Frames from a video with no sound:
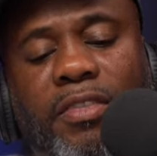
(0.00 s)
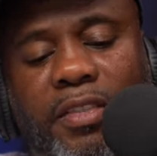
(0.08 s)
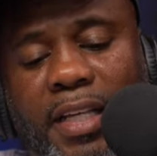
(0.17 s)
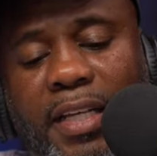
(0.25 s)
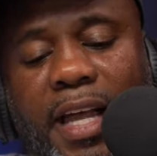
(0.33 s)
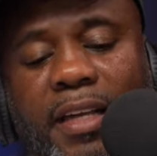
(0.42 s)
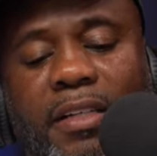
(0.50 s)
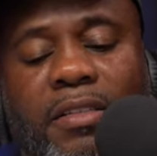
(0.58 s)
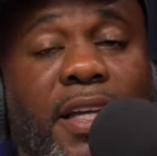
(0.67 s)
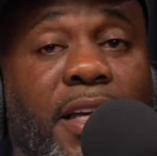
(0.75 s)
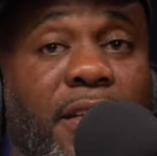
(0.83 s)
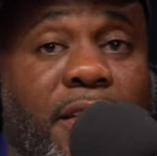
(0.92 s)
Governs the
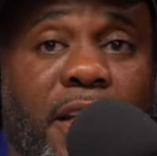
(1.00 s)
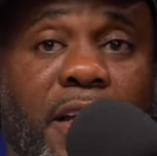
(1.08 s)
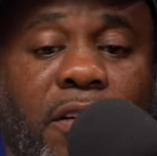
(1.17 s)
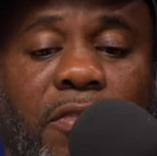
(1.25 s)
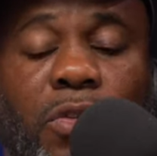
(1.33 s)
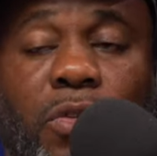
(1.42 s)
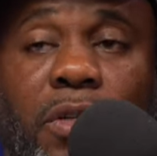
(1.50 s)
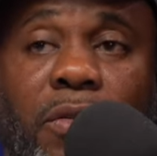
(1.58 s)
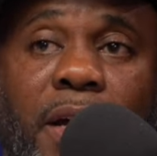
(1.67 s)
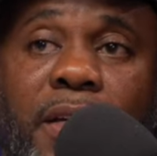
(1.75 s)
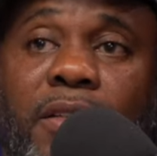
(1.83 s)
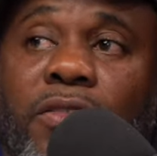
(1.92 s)
NIL in the state of
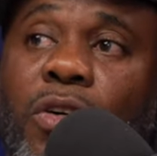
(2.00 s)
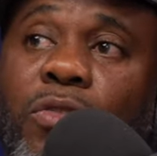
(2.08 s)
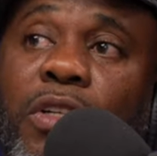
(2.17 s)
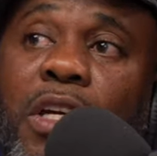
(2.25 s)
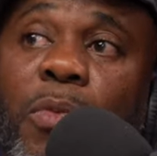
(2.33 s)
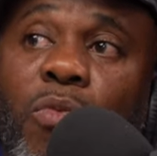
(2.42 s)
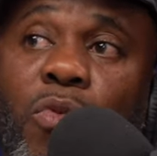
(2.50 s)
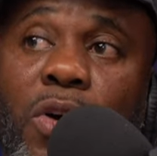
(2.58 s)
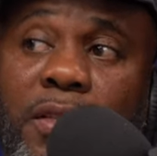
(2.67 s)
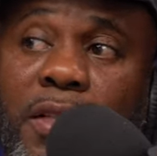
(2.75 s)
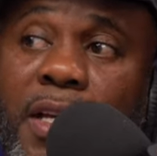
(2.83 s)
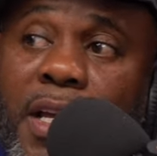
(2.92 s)
Florida, right? So number
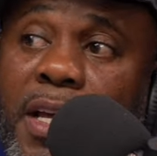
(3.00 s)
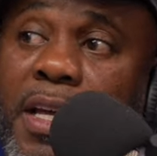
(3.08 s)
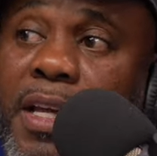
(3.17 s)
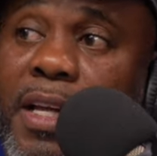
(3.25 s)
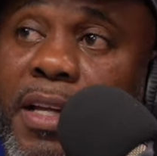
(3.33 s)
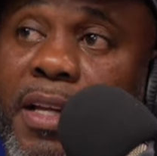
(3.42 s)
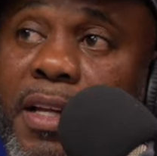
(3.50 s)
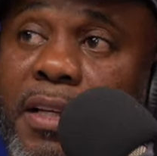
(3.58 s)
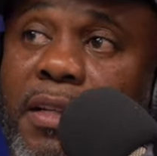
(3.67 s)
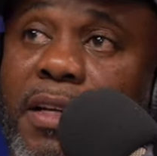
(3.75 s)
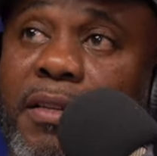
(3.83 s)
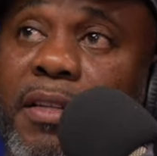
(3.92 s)
one,
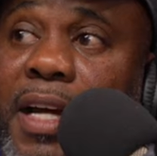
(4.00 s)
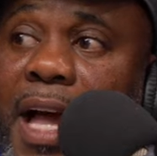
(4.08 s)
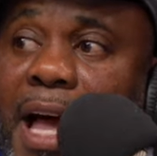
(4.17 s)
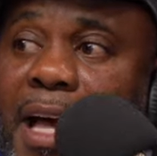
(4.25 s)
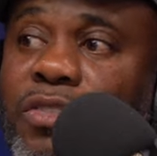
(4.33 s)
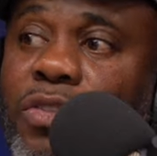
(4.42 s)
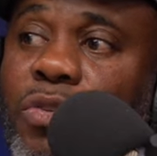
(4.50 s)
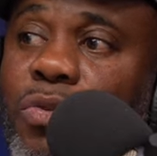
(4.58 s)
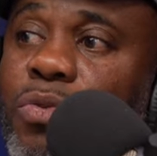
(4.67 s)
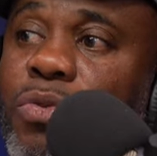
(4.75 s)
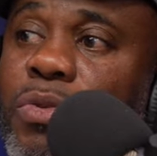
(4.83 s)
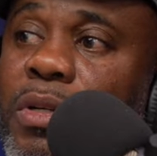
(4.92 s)
the high
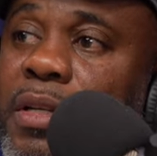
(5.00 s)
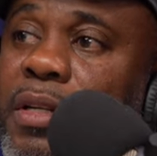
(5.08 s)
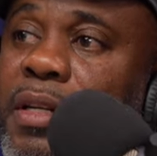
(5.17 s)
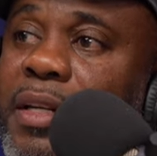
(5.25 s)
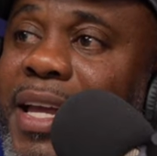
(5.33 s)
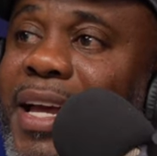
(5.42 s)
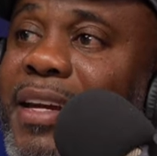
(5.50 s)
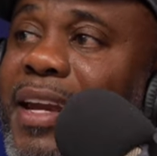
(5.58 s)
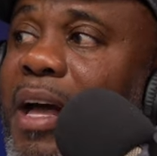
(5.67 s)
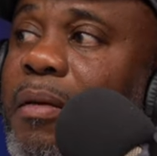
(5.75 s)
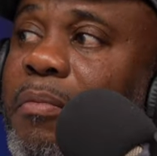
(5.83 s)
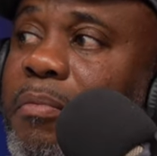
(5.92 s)
school
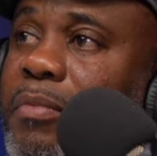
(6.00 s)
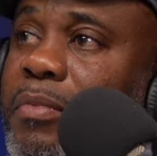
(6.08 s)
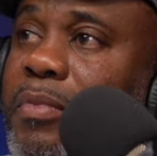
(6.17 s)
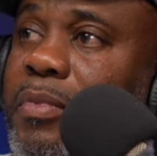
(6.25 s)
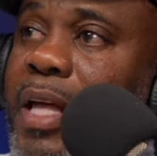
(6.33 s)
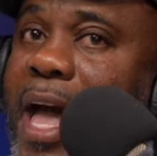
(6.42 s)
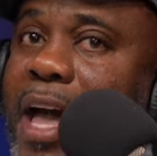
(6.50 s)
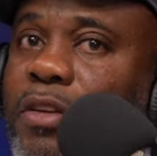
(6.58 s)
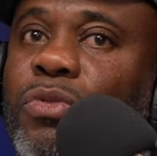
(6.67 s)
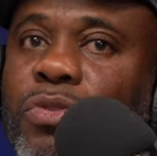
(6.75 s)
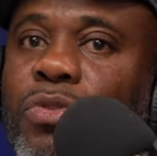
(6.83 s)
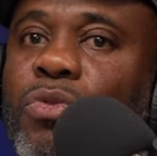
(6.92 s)
cannot the
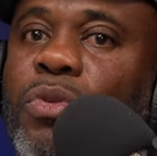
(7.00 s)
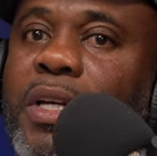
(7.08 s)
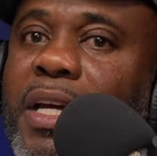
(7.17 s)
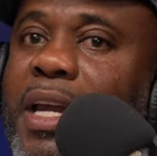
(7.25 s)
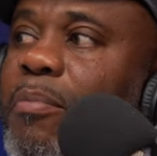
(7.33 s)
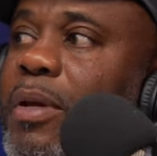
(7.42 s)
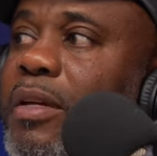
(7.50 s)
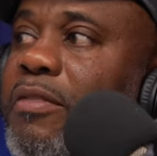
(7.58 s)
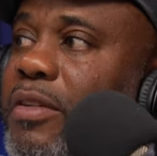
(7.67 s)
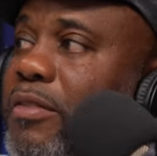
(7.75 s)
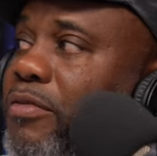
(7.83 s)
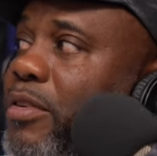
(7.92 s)
actual school cannot
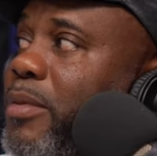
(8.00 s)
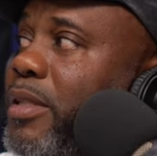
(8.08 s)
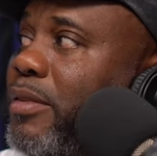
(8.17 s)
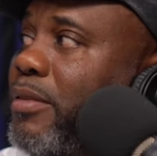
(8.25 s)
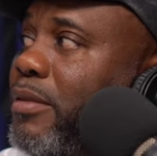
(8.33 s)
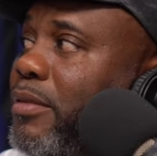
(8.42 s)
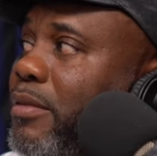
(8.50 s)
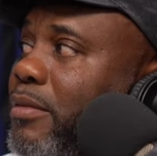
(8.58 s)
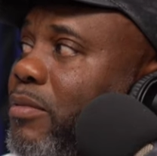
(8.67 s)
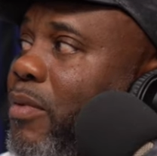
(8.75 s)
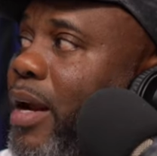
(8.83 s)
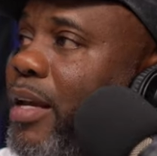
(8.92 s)
benefit from this,
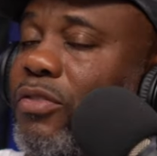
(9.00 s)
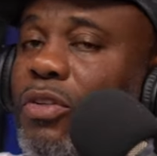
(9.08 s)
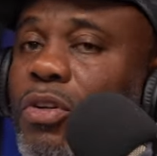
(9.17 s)
right?